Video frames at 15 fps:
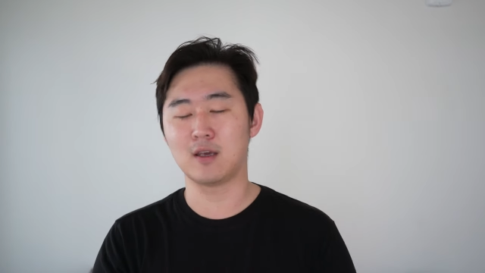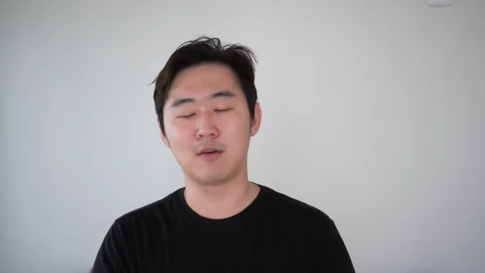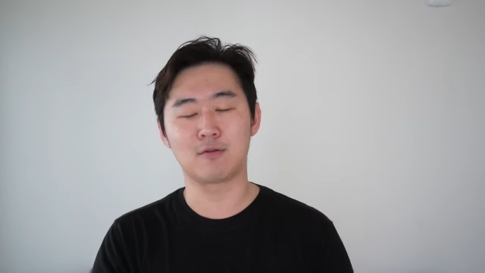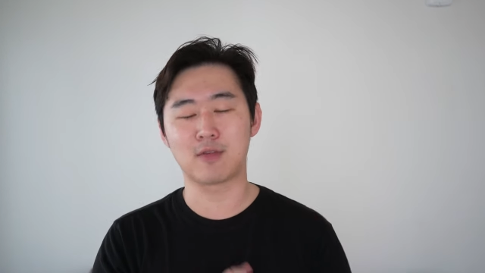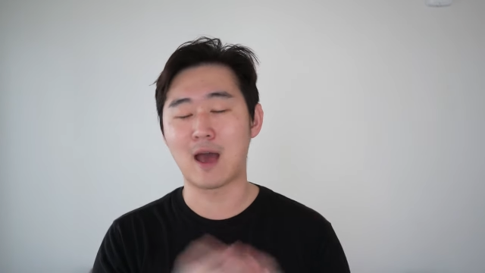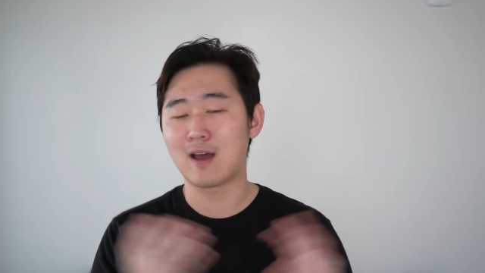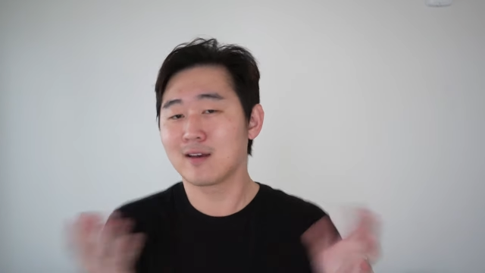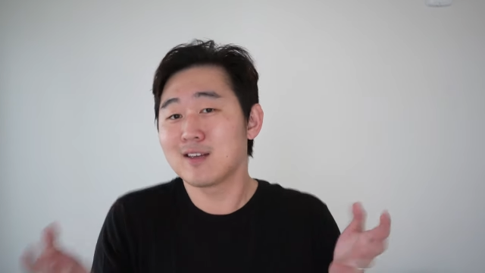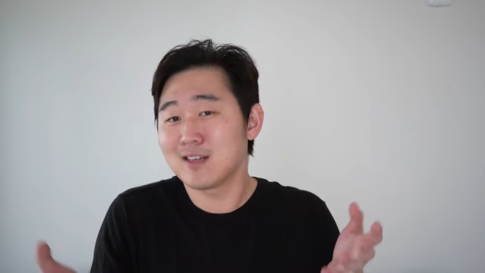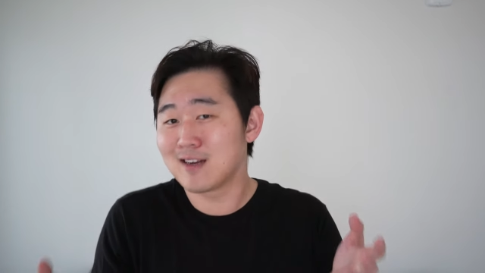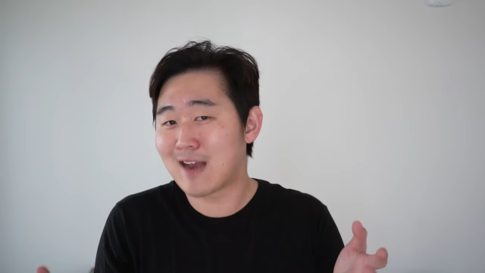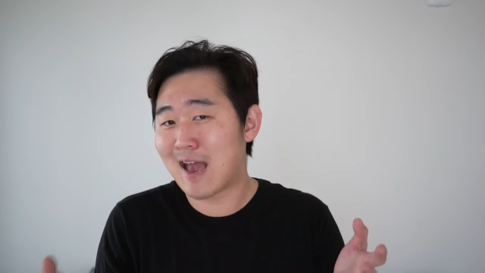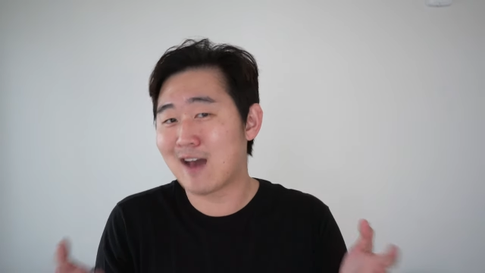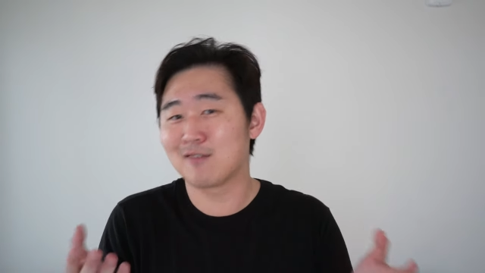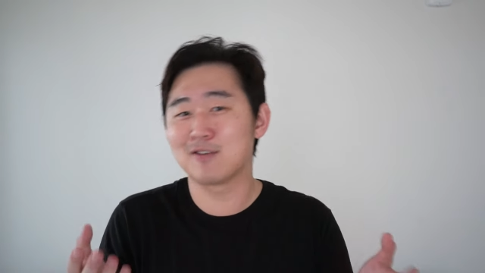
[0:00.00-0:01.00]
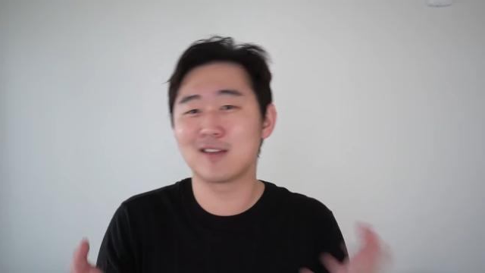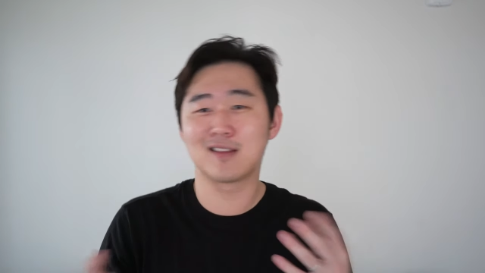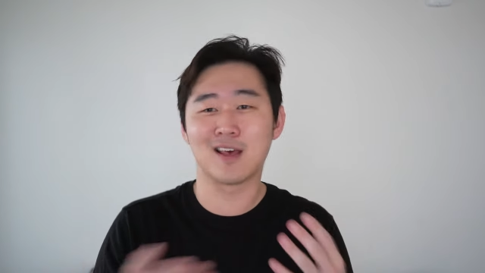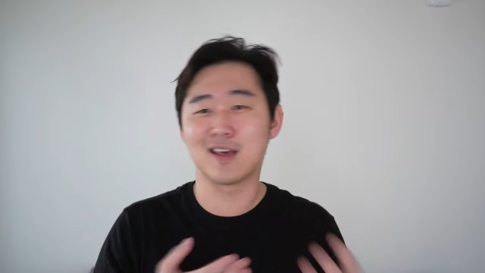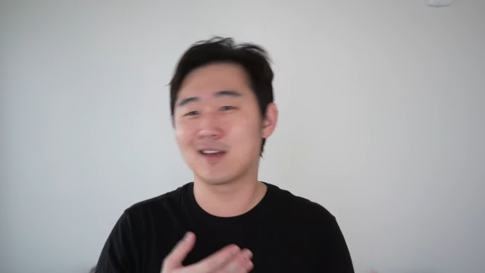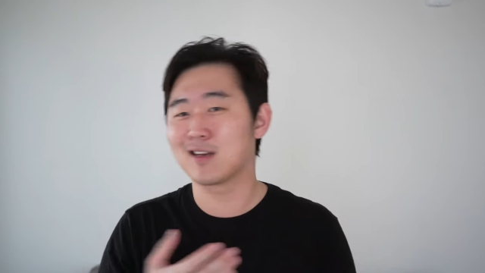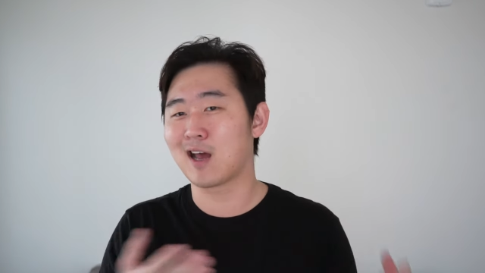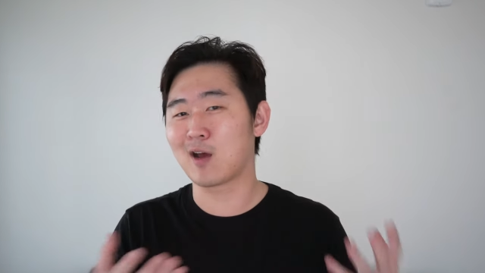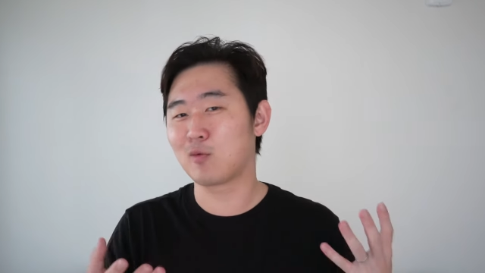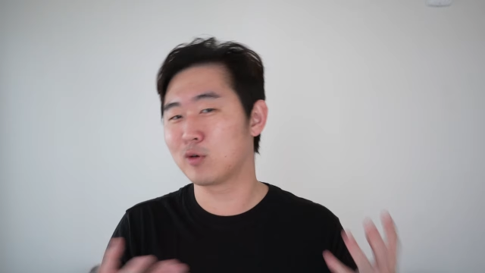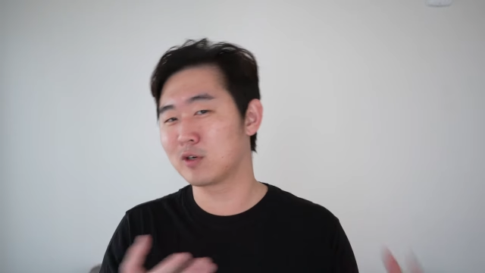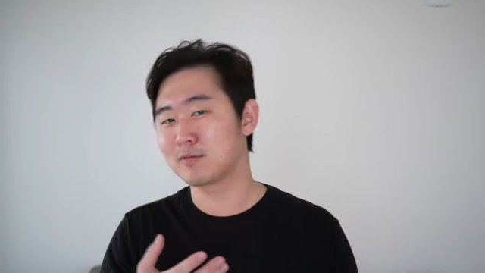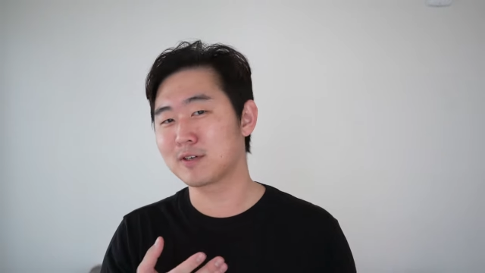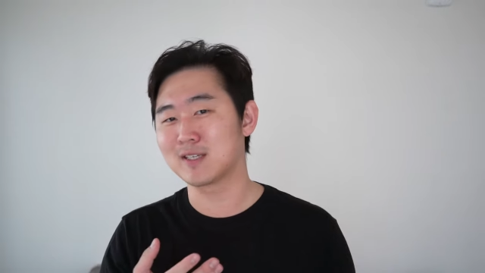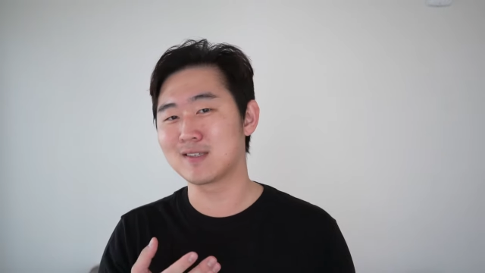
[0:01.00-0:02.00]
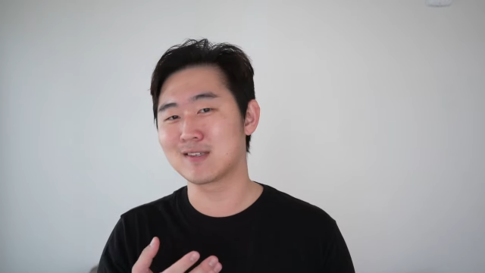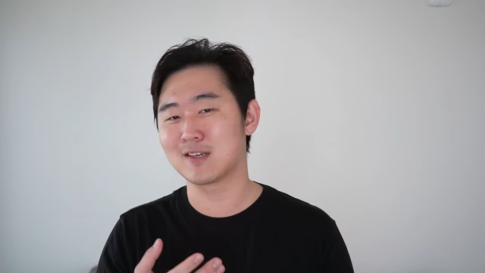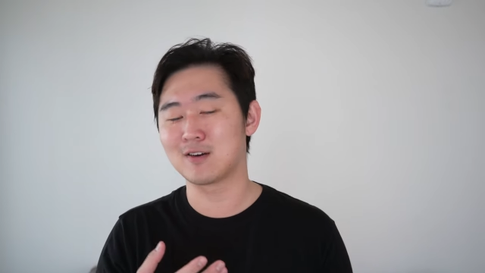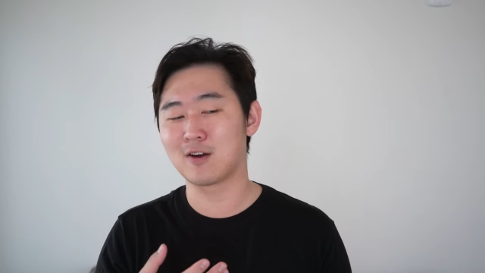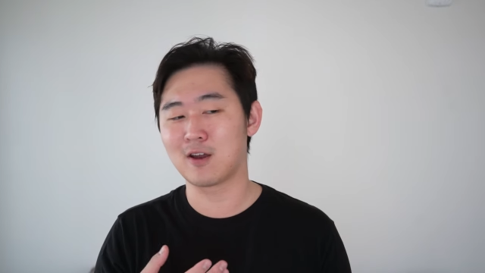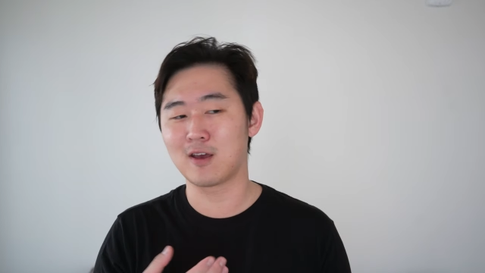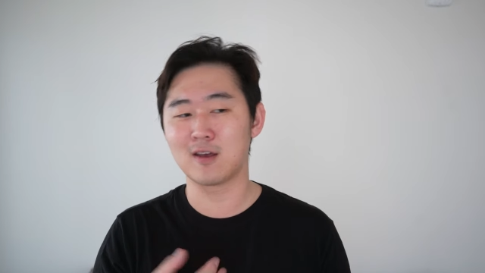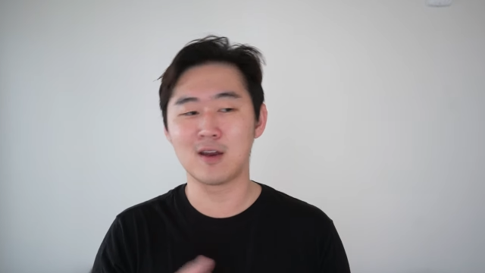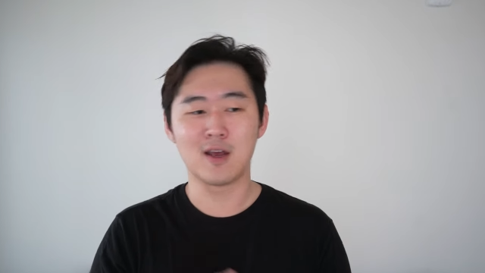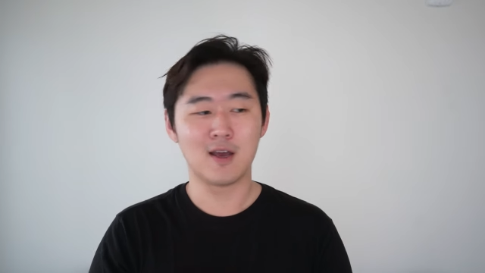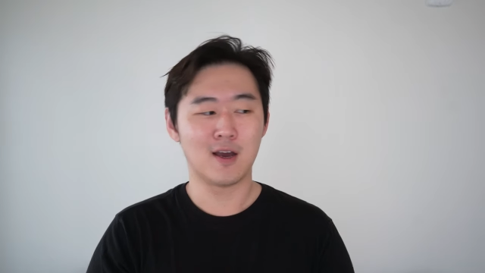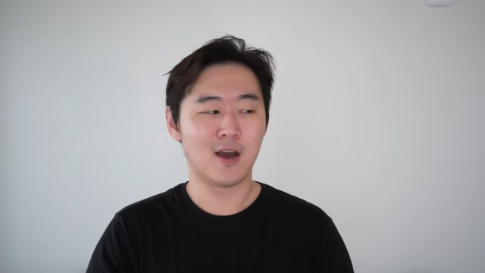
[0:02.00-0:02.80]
If that didn't have it, then I would have considered it.